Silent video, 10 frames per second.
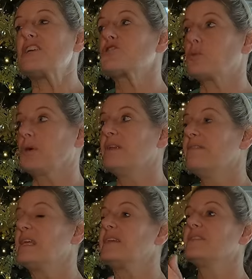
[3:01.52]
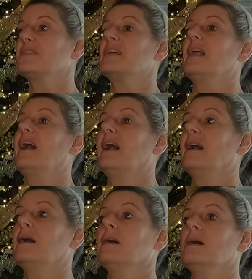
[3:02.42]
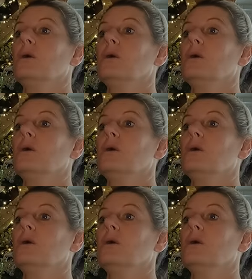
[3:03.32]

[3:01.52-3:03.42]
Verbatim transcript: each one of these that I